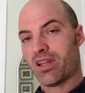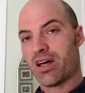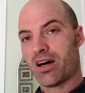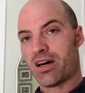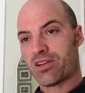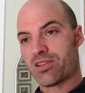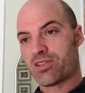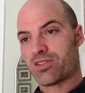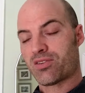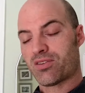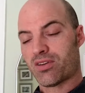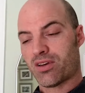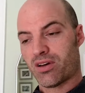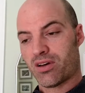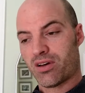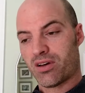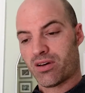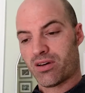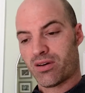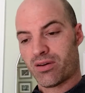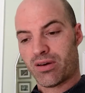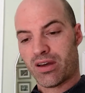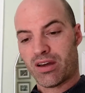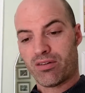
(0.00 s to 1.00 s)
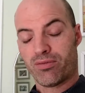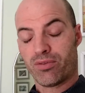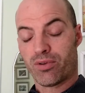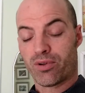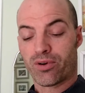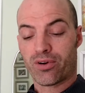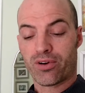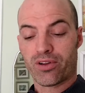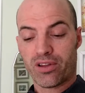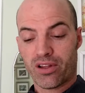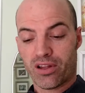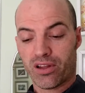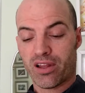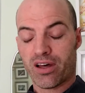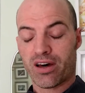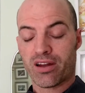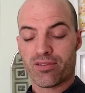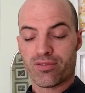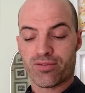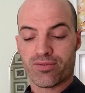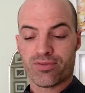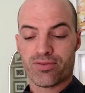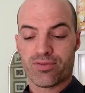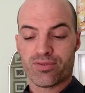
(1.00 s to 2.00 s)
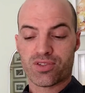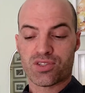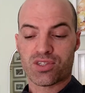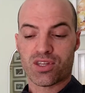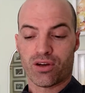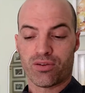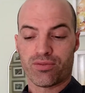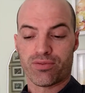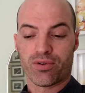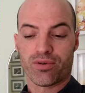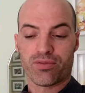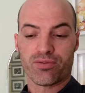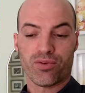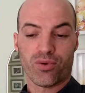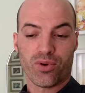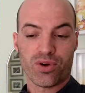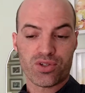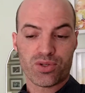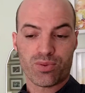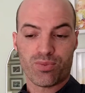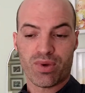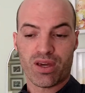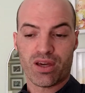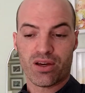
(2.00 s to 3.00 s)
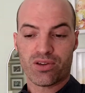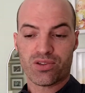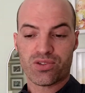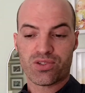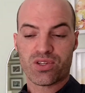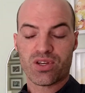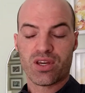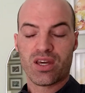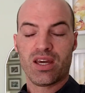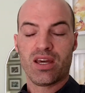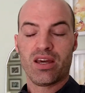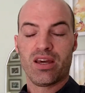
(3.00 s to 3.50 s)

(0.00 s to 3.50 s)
I've learned that a lot of cell phone voicemails